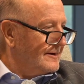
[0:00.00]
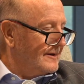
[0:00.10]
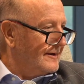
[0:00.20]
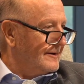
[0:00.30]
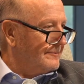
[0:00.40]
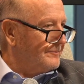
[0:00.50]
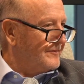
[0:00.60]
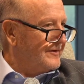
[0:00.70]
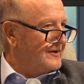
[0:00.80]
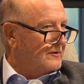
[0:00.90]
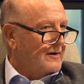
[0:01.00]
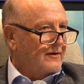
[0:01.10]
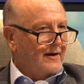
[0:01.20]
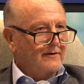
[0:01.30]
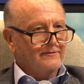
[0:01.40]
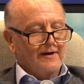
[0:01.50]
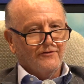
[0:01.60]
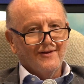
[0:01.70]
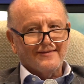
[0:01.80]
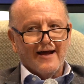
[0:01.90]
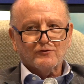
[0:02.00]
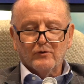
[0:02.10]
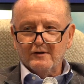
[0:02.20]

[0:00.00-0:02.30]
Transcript: I think that's where